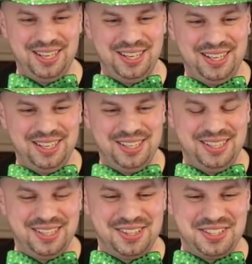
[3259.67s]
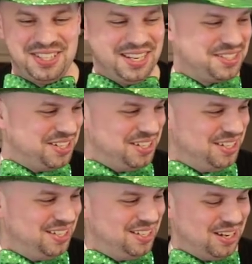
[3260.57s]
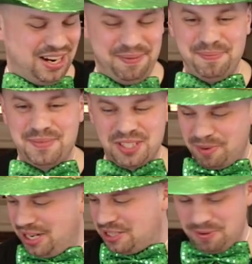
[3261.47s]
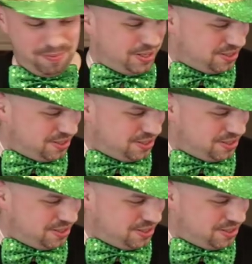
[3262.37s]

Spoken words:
the Sexton. All right, somebody asked me to mix the